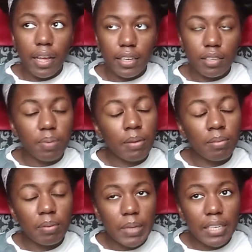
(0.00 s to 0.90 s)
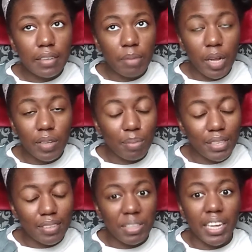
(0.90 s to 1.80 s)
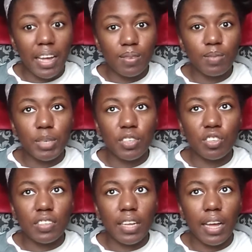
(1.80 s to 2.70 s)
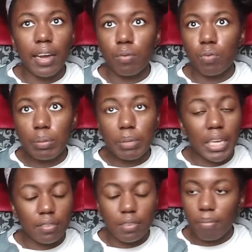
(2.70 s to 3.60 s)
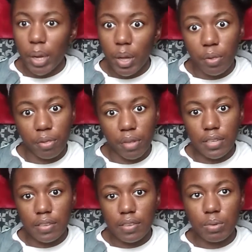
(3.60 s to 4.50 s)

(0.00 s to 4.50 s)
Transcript: it's probably because I'm held up by something else, but it's just I don't want to be held up by other things.